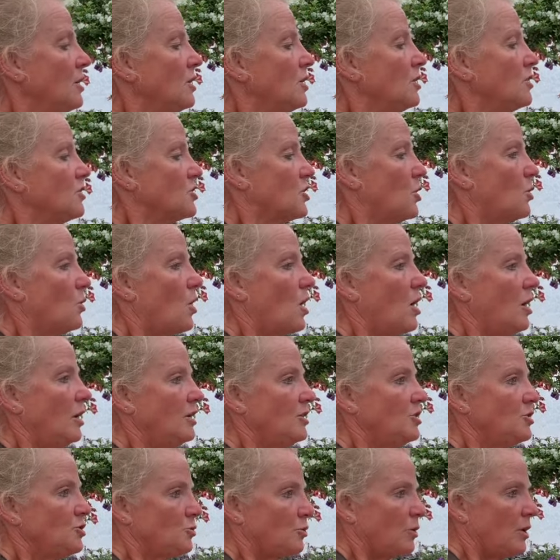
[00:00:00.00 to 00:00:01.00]
So on
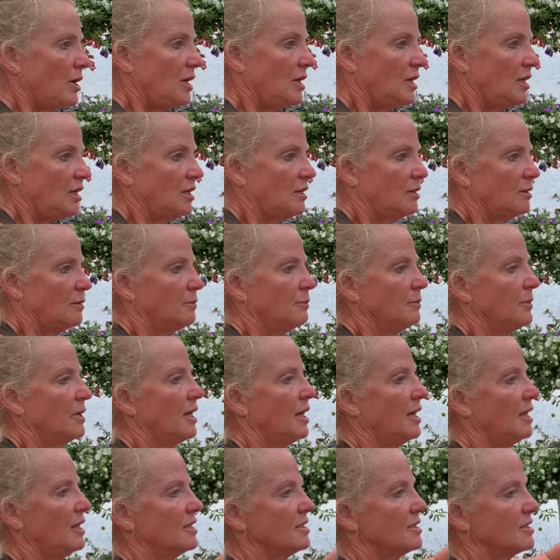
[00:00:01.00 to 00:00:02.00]
a geranium,
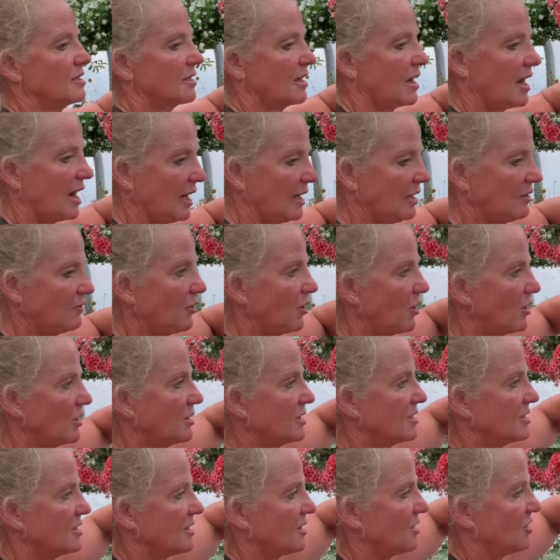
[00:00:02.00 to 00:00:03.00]
and it's kind of hard
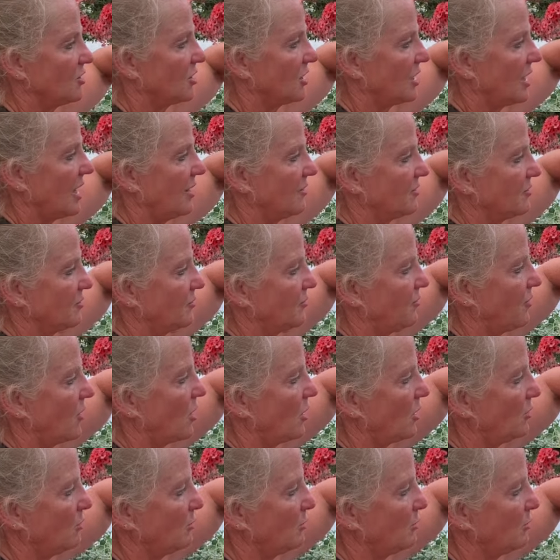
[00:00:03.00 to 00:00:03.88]
to see, you're going to have to follow